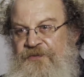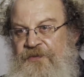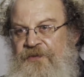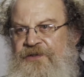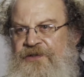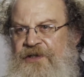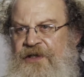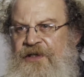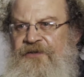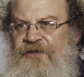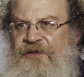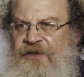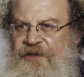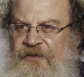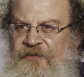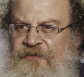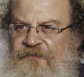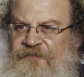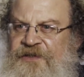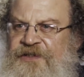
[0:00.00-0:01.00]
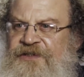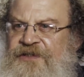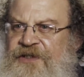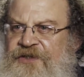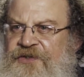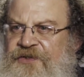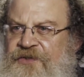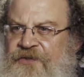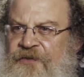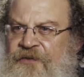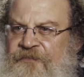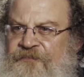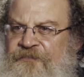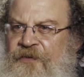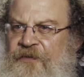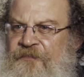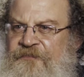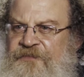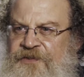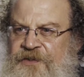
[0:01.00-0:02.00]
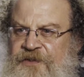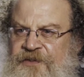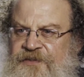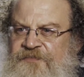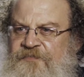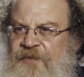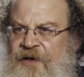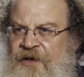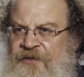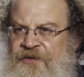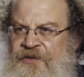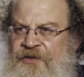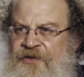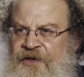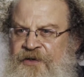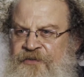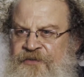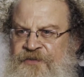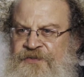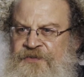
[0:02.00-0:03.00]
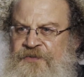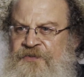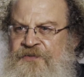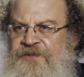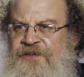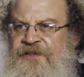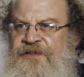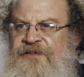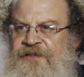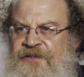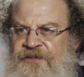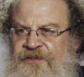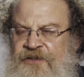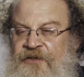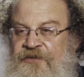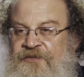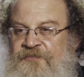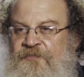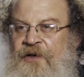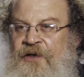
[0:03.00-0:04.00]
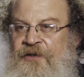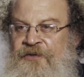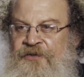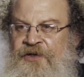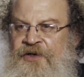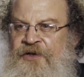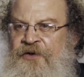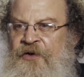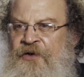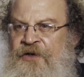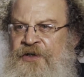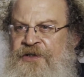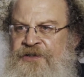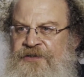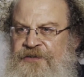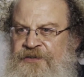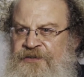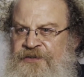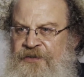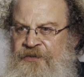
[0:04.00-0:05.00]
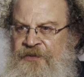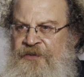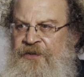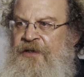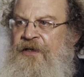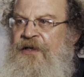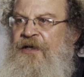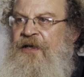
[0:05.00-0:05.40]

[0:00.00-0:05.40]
we were trying to deal with this issue of transboundary resources and transboundary knowledge and so